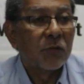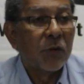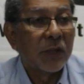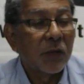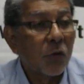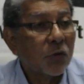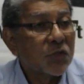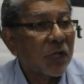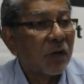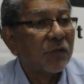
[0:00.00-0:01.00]
cricket
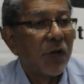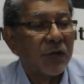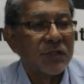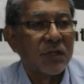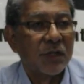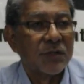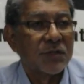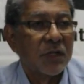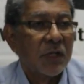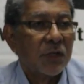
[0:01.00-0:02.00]
coaching of youngsters.